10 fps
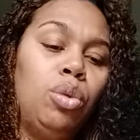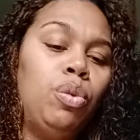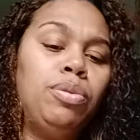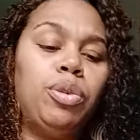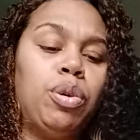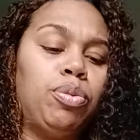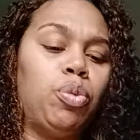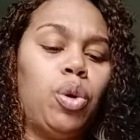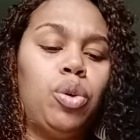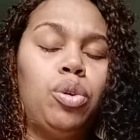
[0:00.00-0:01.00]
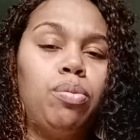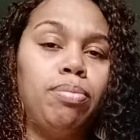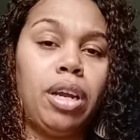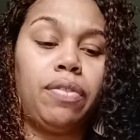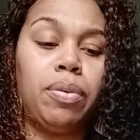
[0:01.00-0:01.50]
whoop de whoop woo
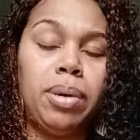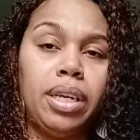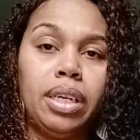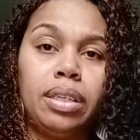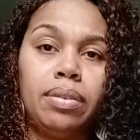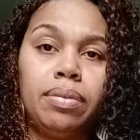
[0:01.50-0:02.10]
marrying for money.